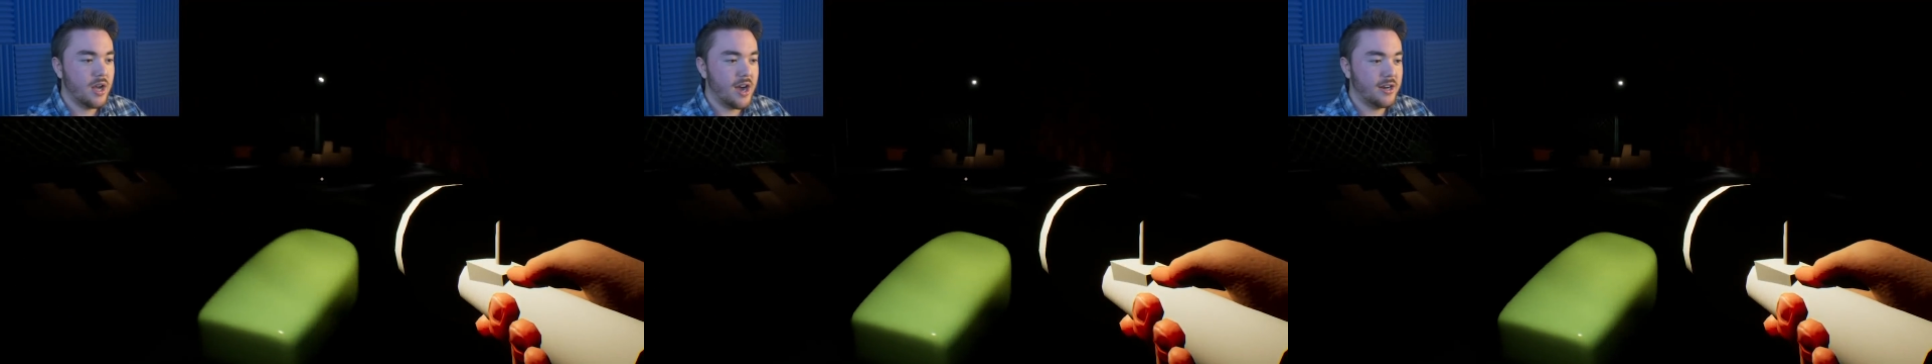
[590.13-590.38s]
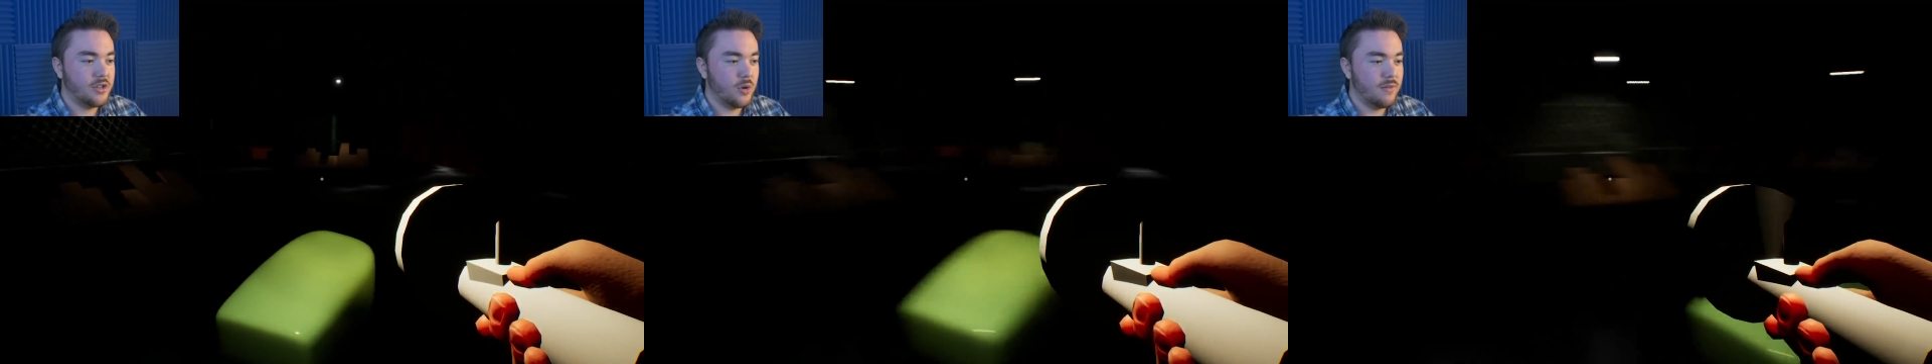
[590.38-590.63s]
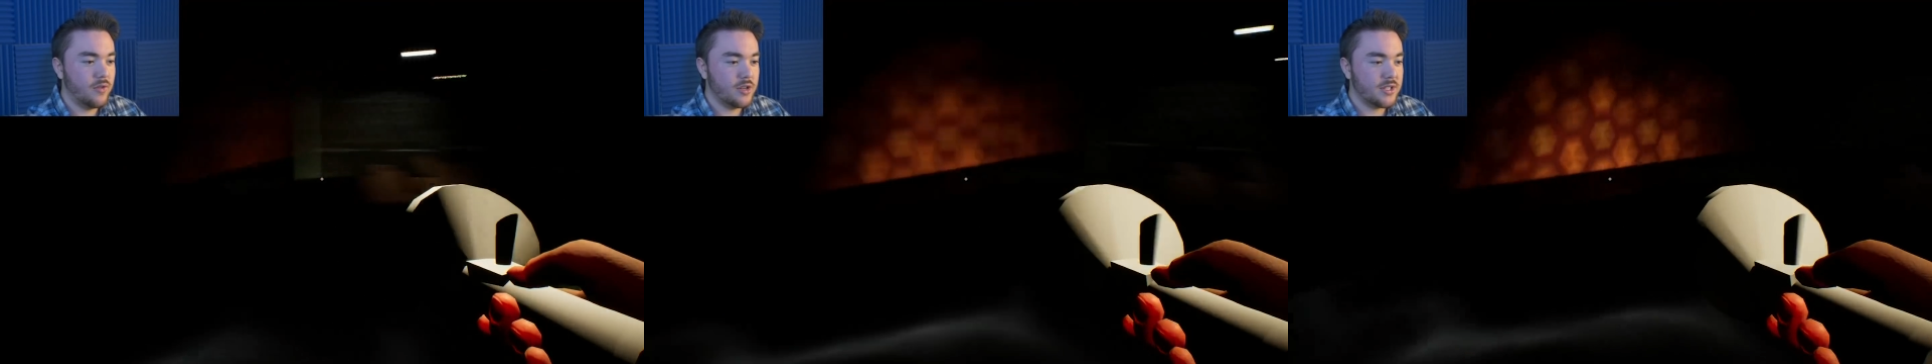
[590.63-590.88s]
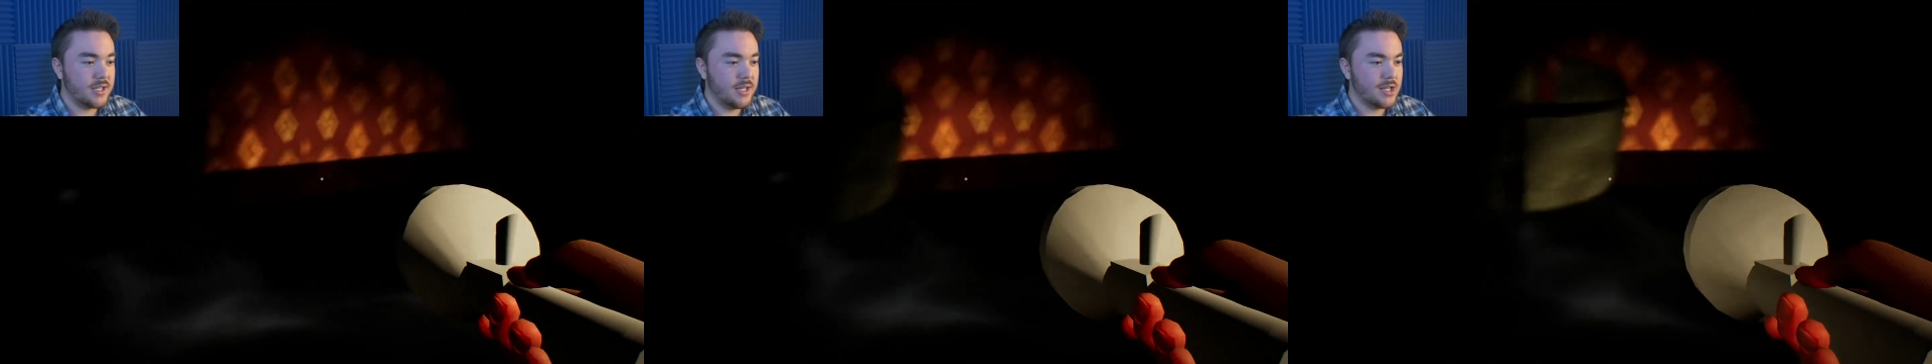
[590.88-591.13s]
I don't even
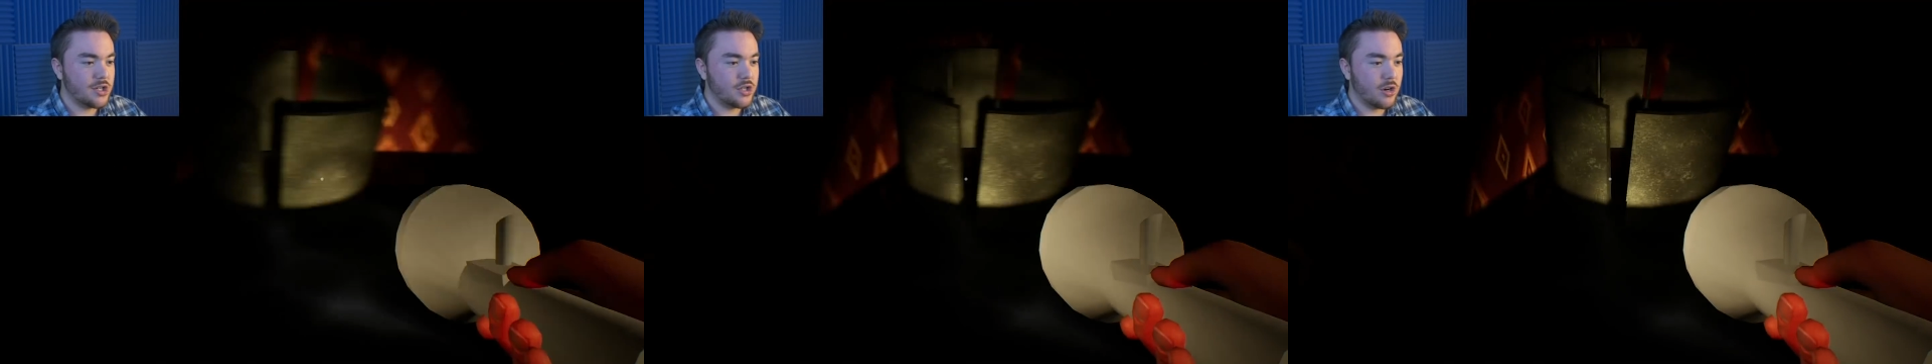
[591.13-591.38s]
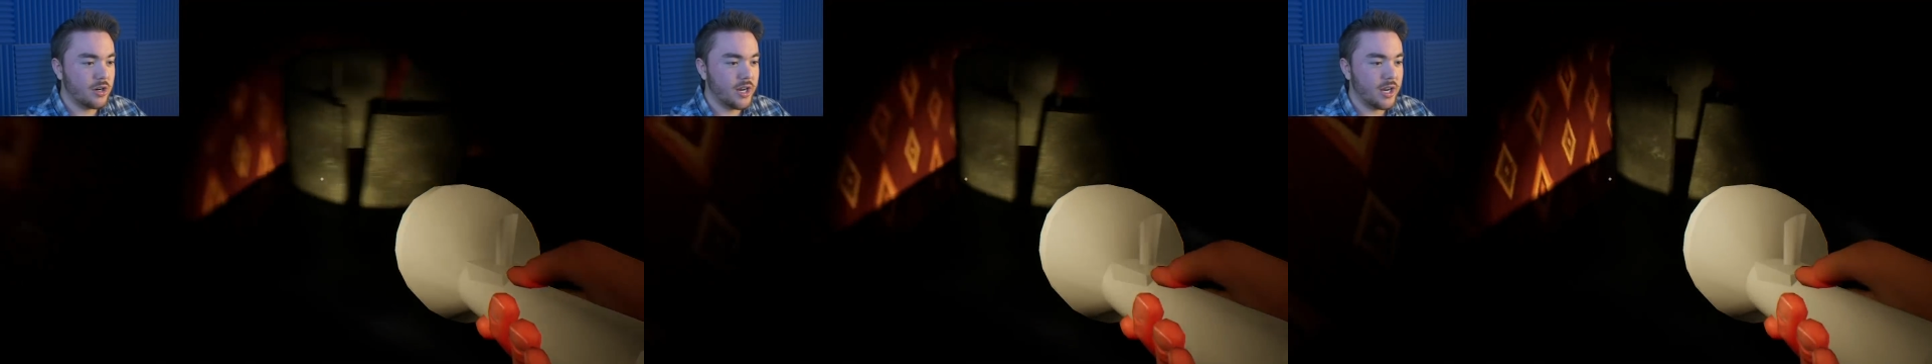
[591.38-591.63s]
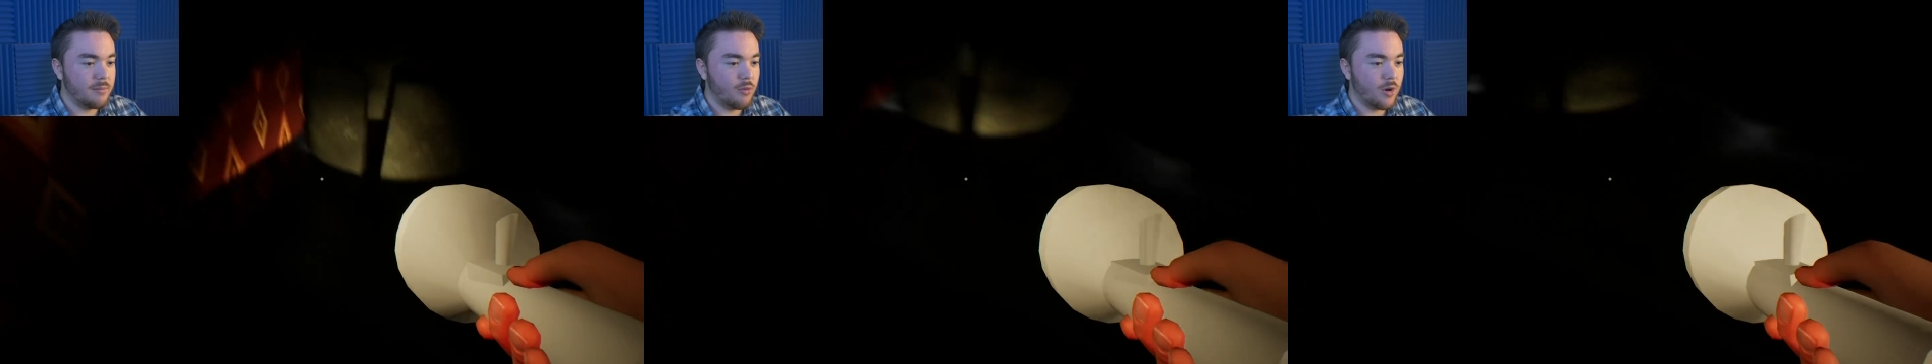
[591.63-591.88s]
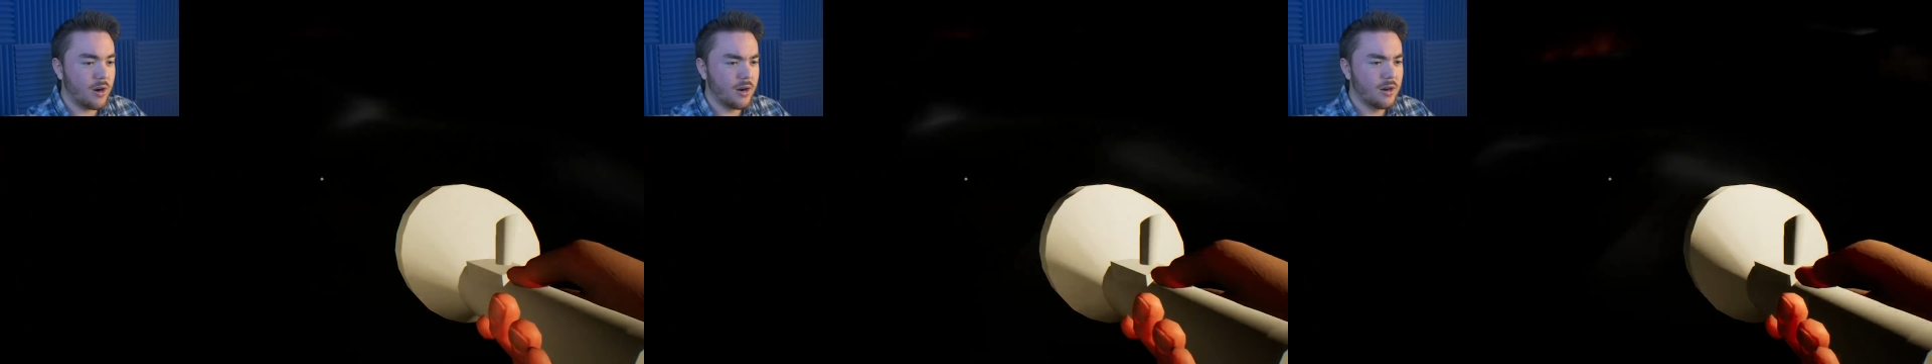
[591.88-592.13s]
see the shark
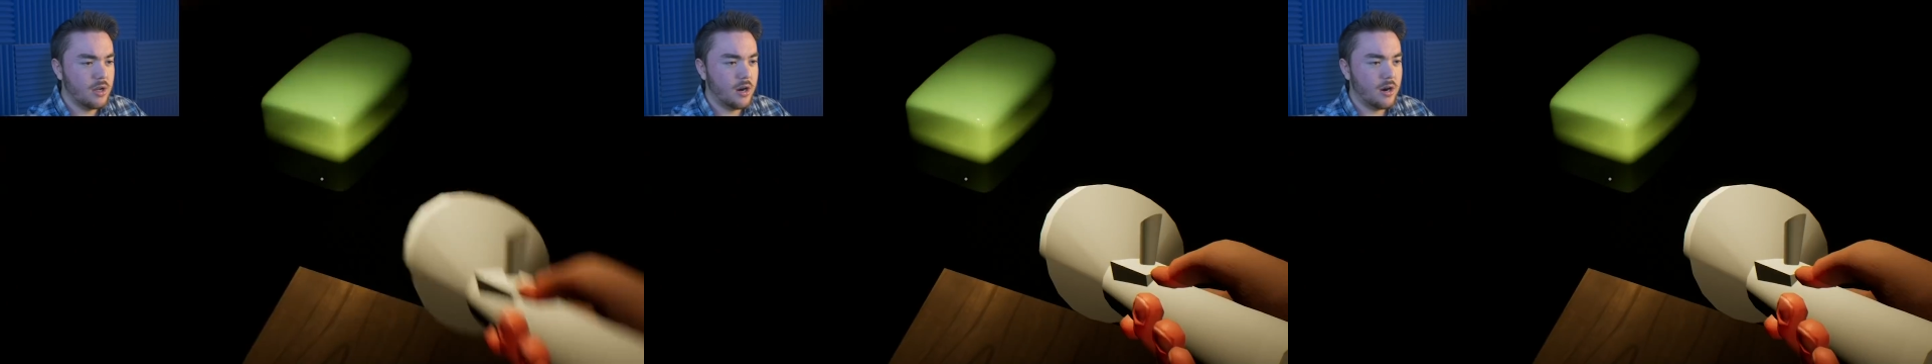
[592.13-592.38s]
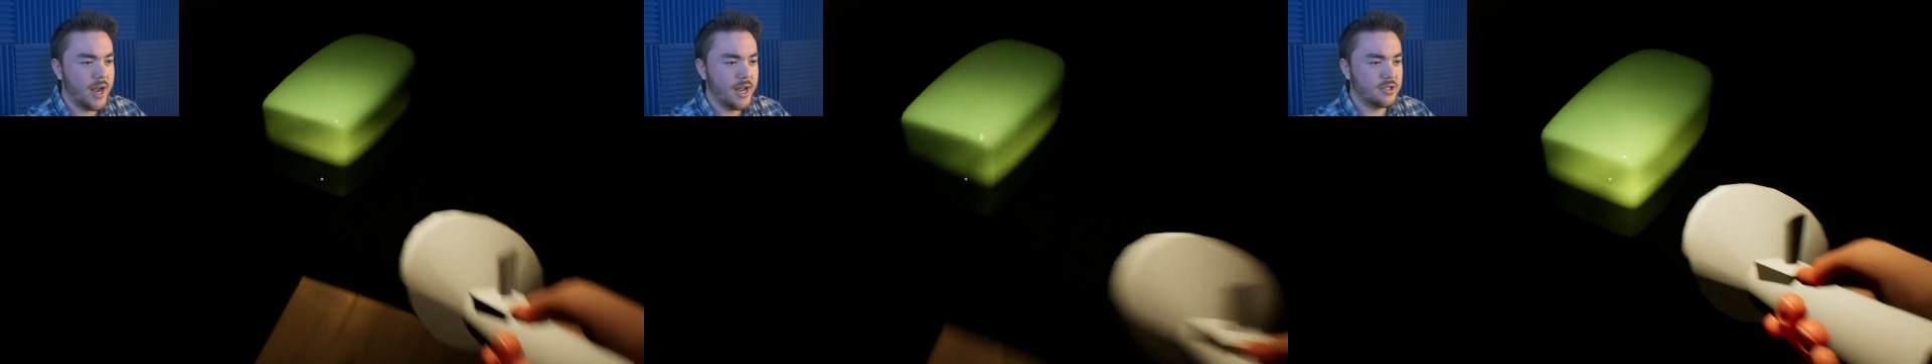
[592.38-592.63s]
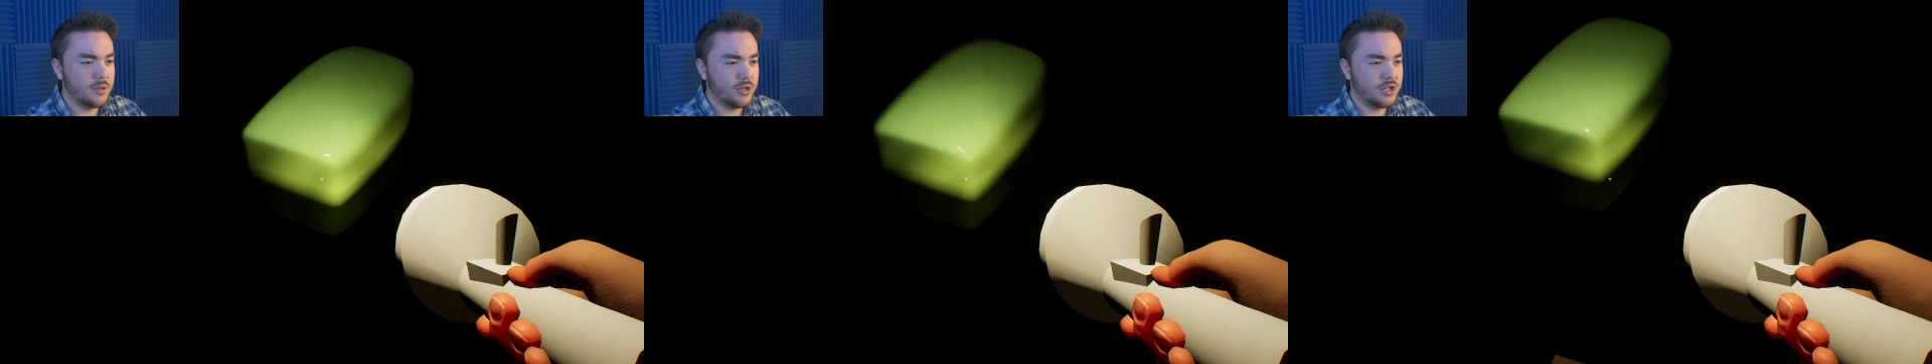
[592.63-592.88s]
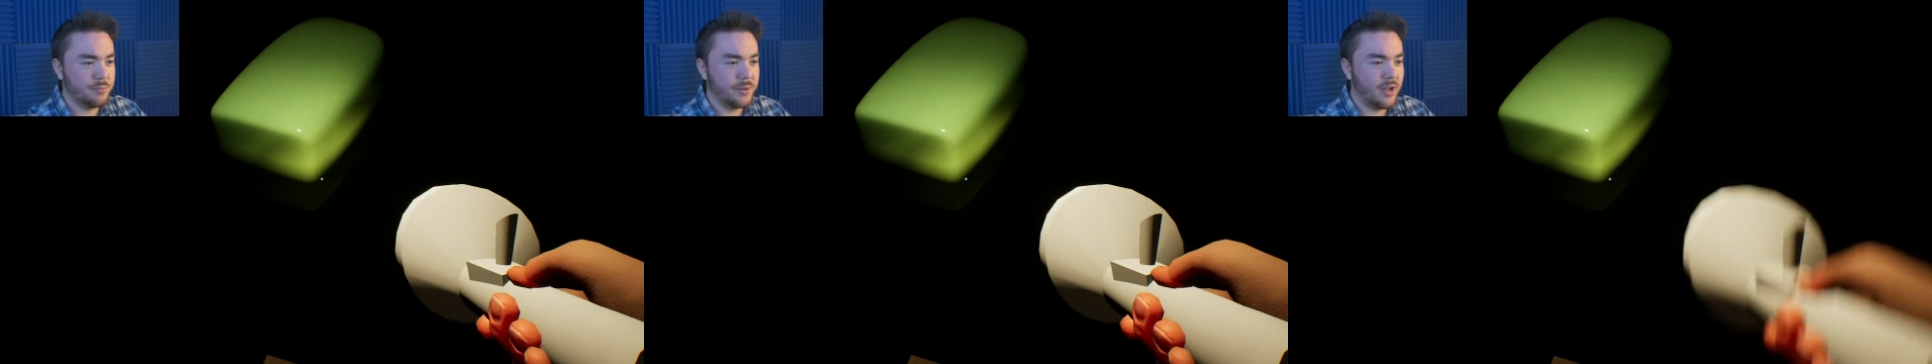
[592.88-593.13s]
anymore. All right, so we're
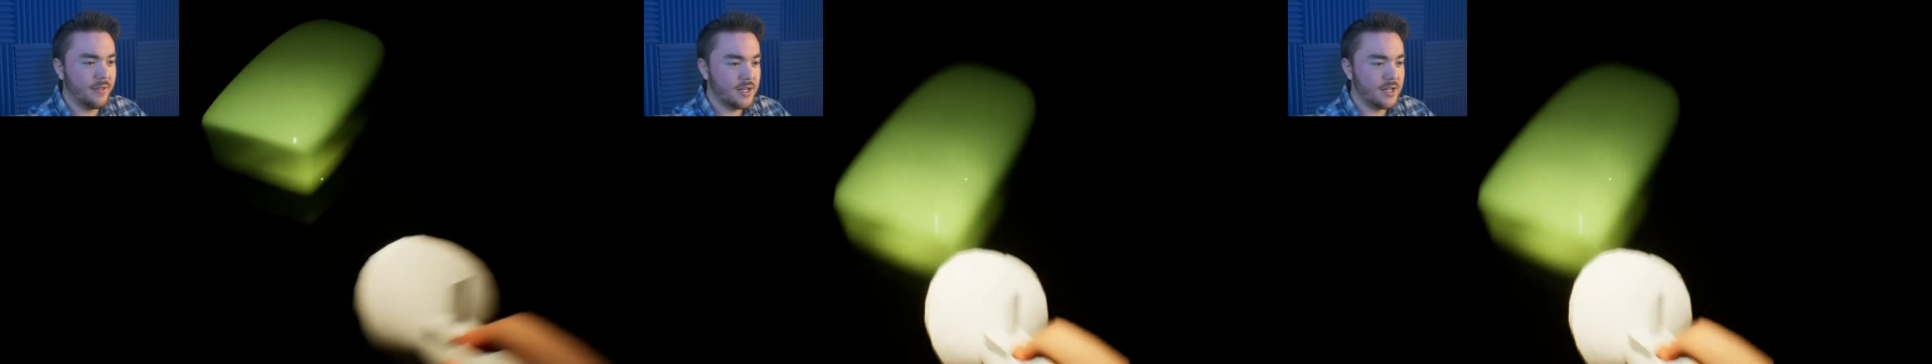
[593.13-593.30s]
jumping on